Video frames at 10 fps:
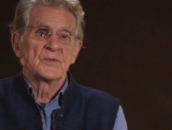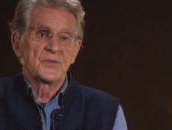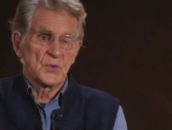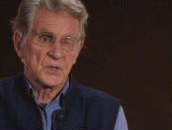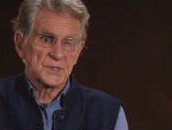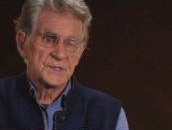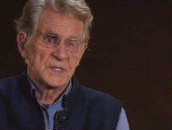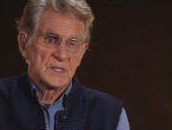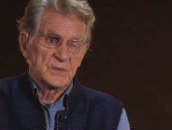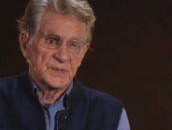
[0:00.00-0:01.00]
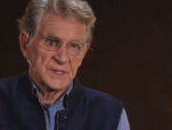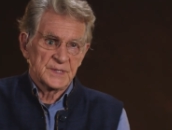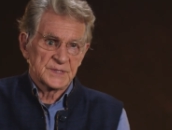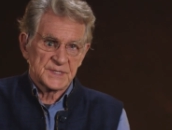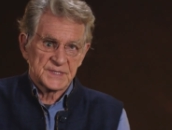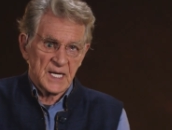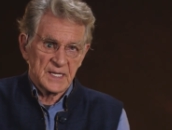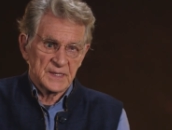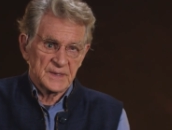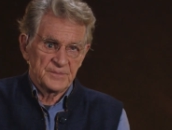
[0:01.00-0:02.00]
force within the
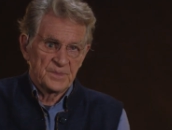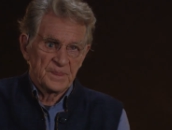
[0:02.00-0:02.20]
society.